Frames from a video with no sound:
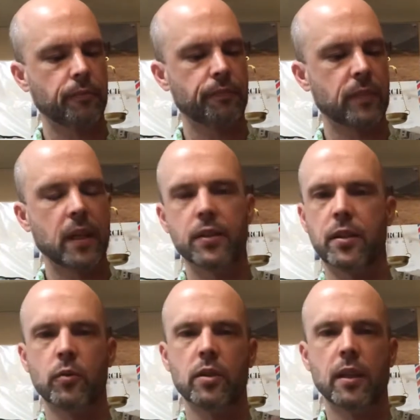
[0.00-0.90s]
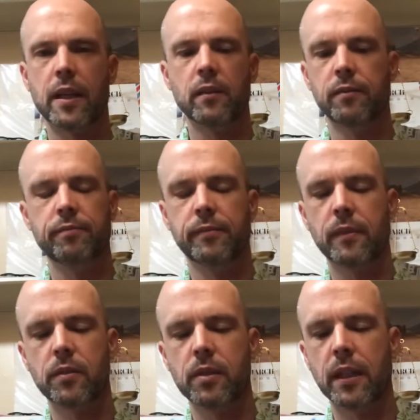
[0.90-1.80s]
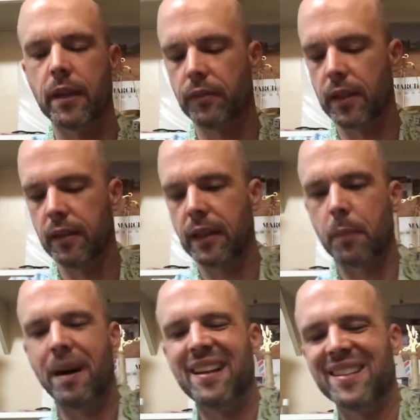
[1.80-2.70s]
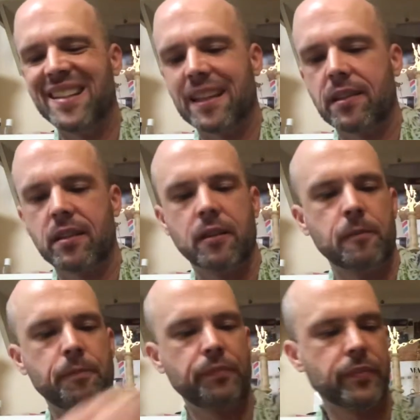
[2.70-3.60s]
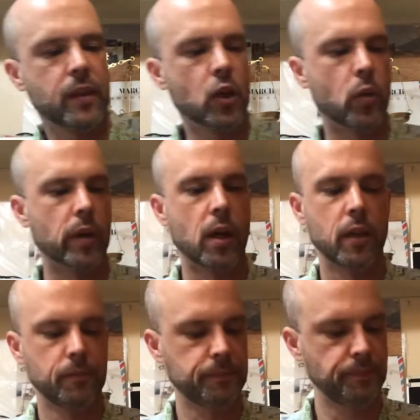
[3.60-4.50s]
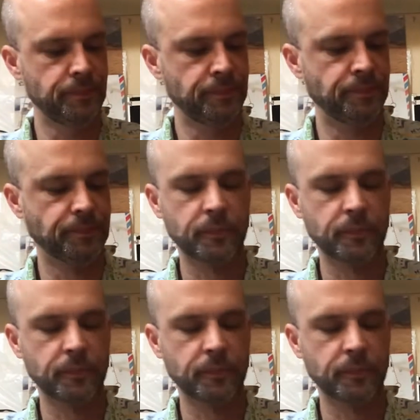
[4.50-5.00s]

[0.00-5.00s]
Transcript: because there was a lot of politics going on.